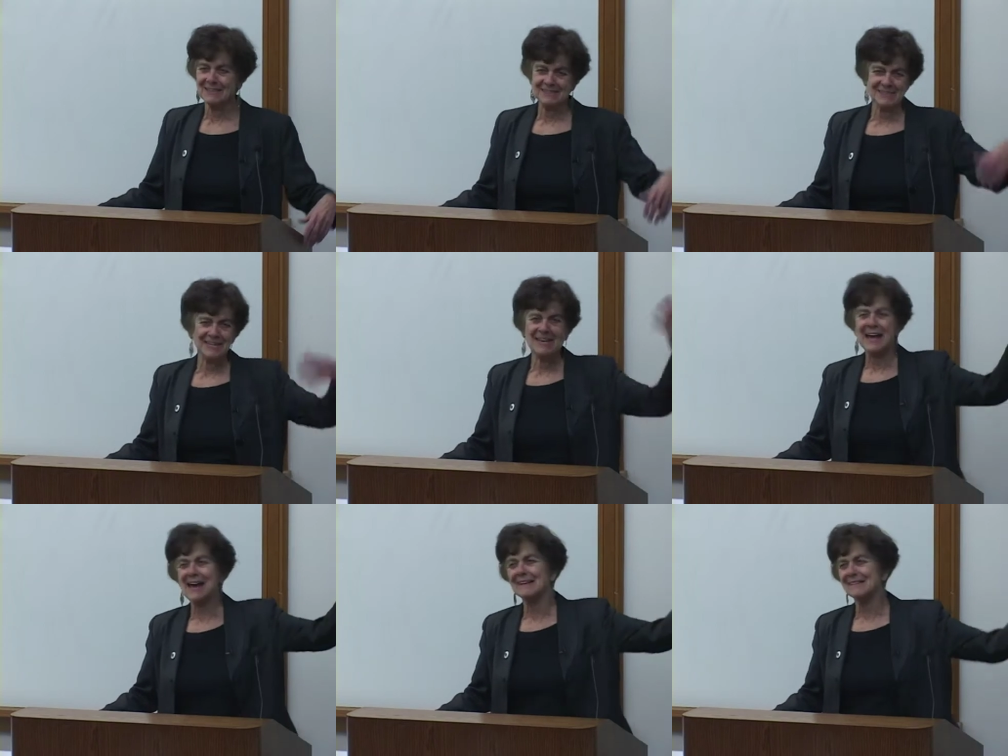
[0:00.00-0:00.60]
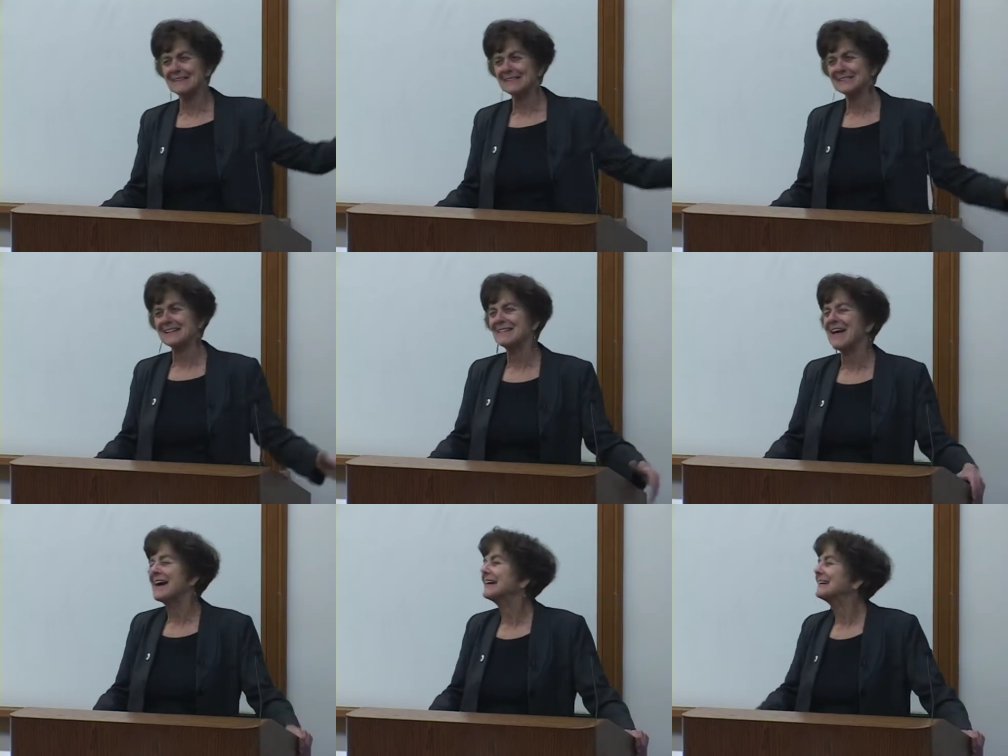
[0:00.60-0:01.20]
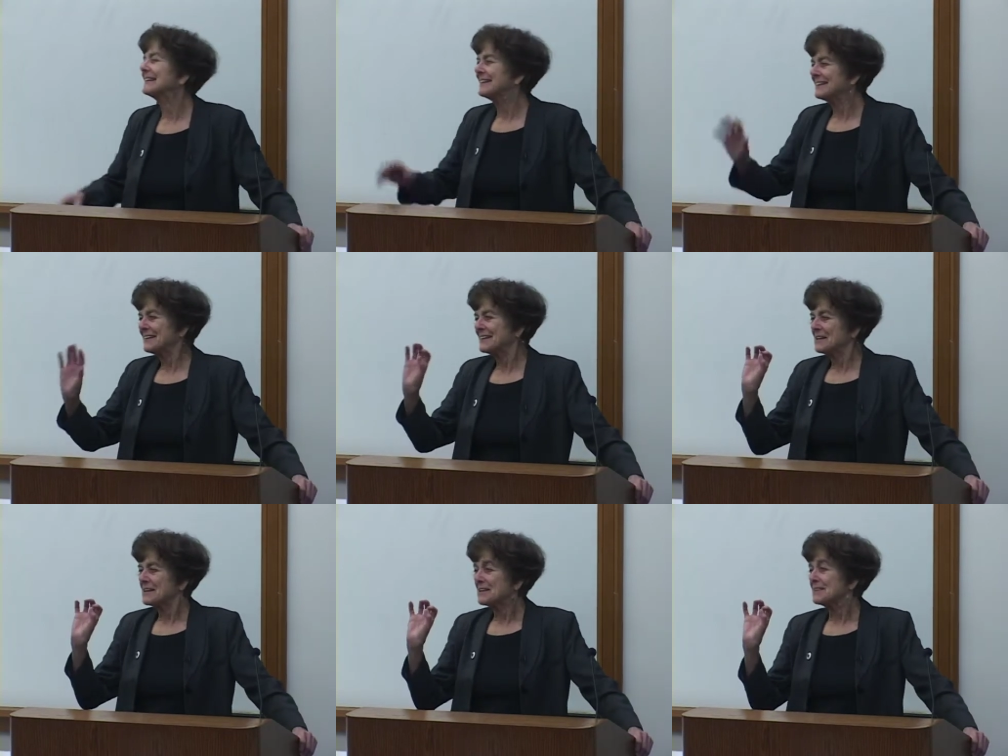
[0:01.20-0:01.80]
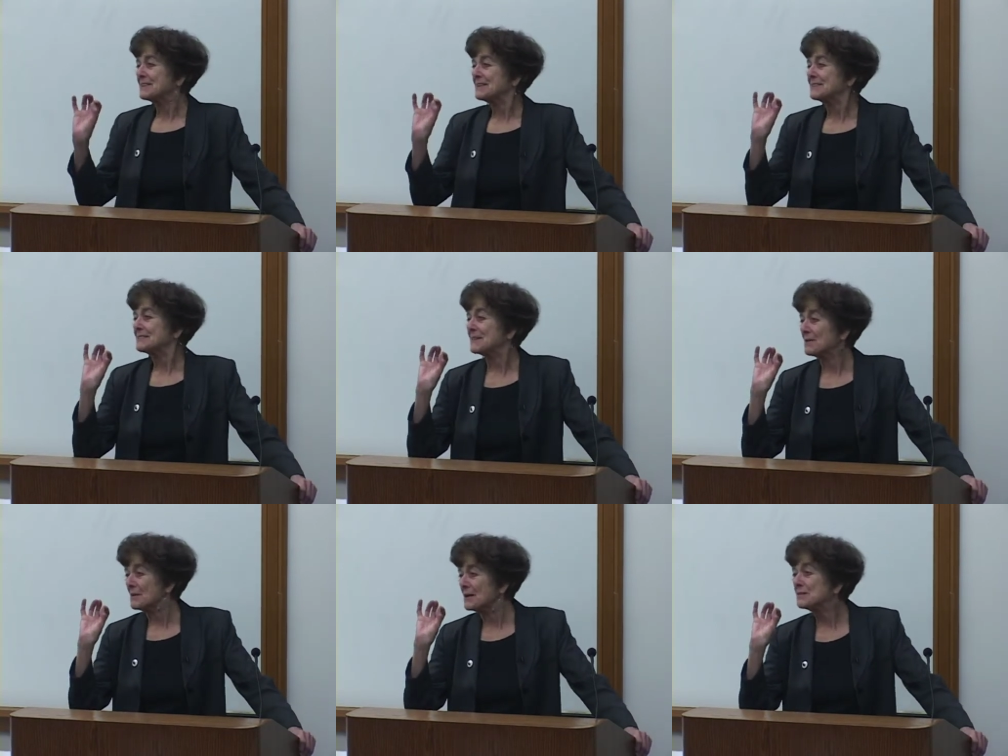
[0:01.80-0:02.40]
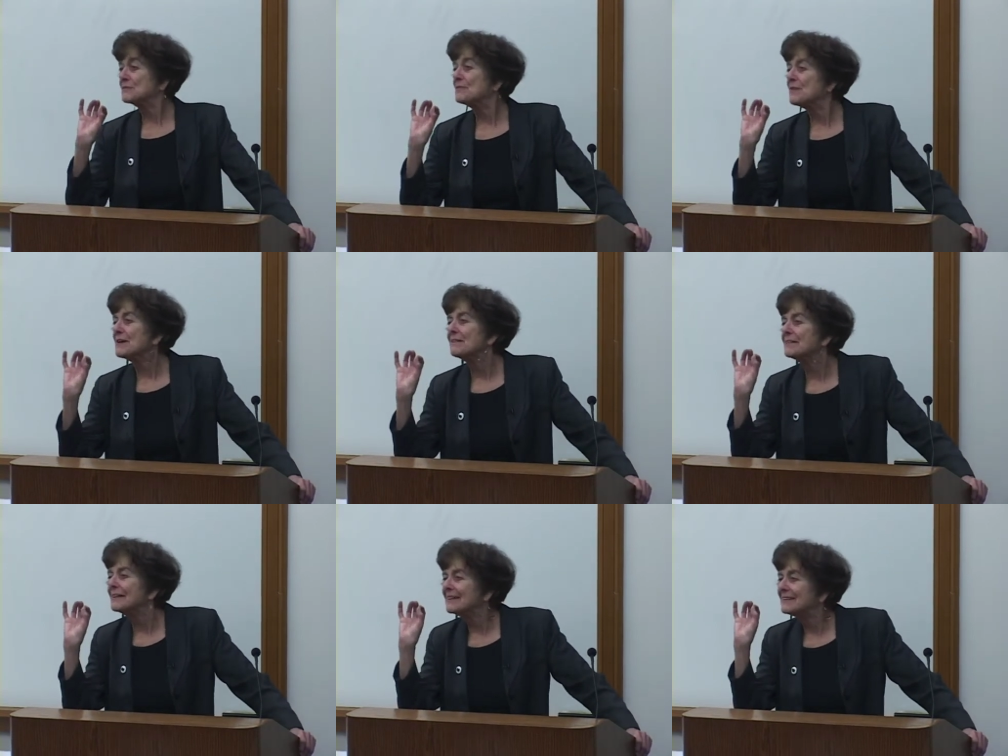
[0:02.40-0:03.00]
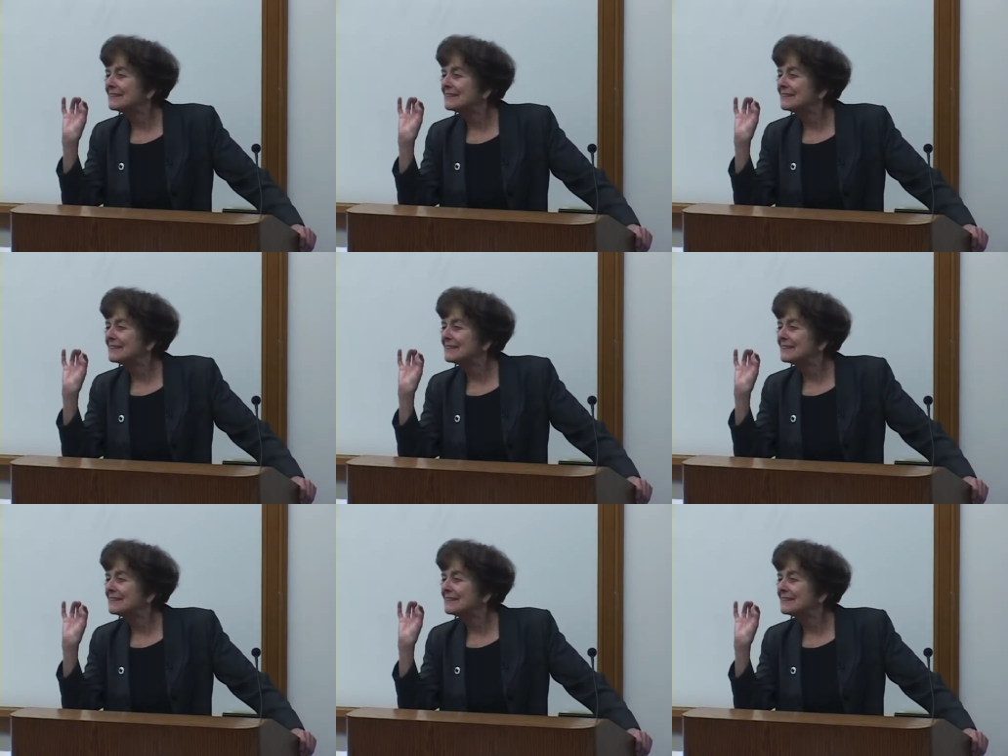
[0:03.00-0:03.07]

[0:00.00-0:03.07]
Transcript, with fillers: and had this and that. So it's very